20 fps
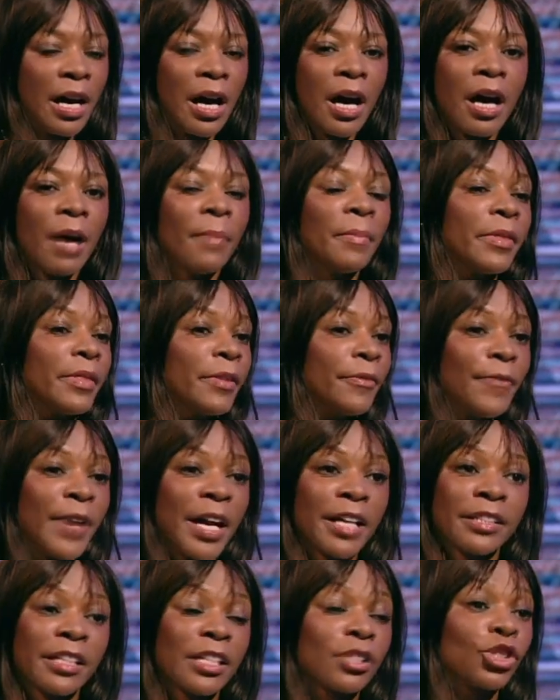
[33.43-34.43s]
The
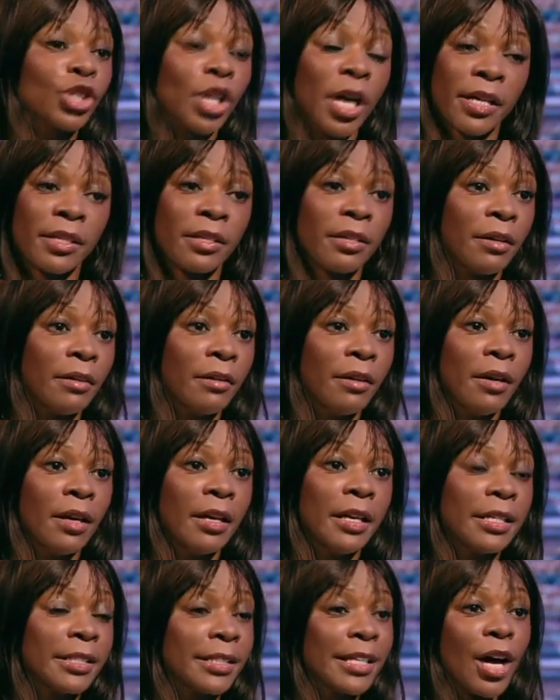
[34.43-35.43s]
fact that China
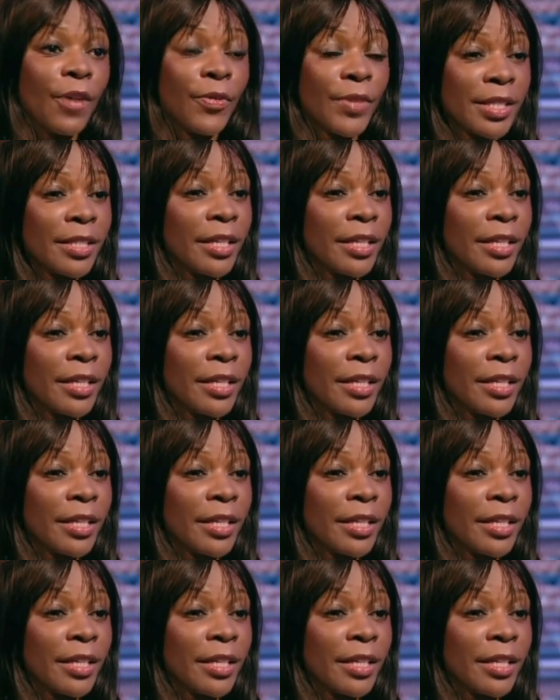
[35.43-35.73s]
is now the